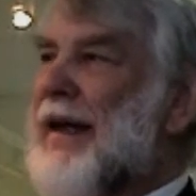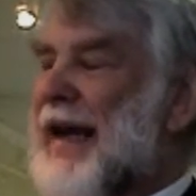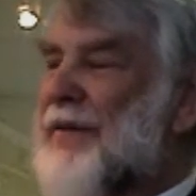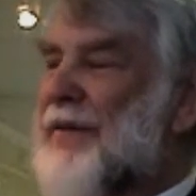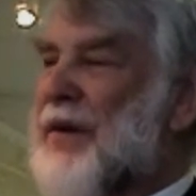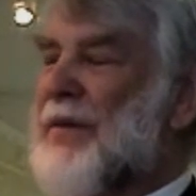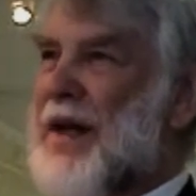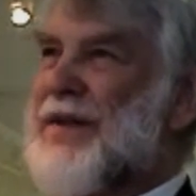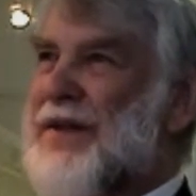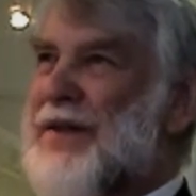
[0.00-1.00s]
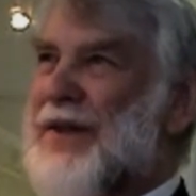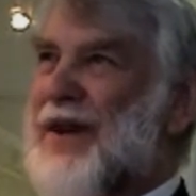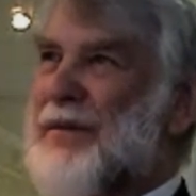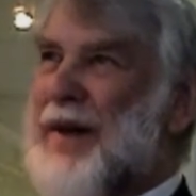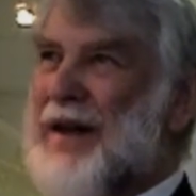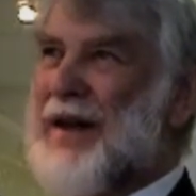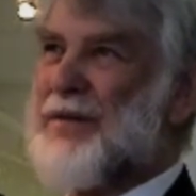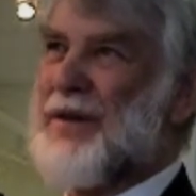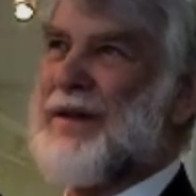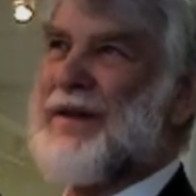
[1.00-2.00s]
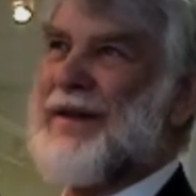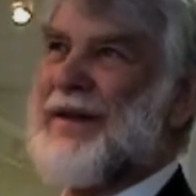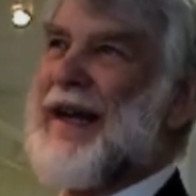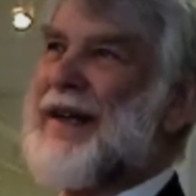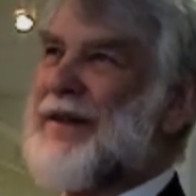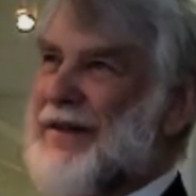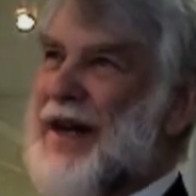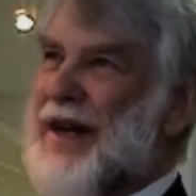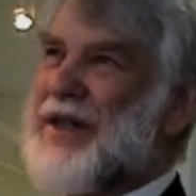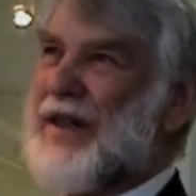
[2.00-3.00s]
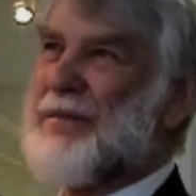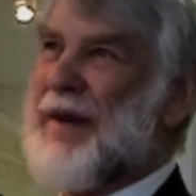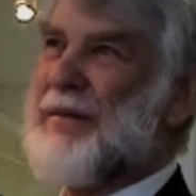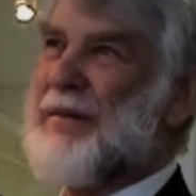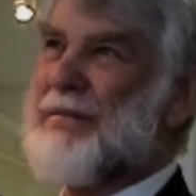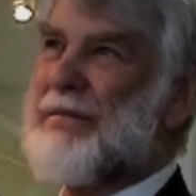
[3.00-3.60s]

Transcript: If your muscles are painful, then touching them may